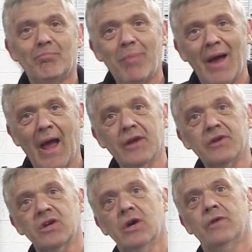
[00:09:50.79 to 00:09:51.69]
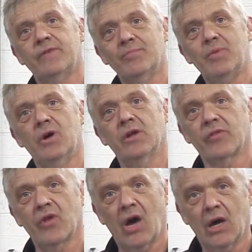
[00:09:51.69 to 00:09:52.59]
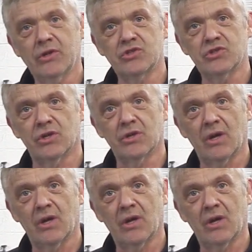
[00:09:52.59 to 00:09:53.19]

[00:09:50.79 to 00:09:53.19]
back for burning the hydrogen.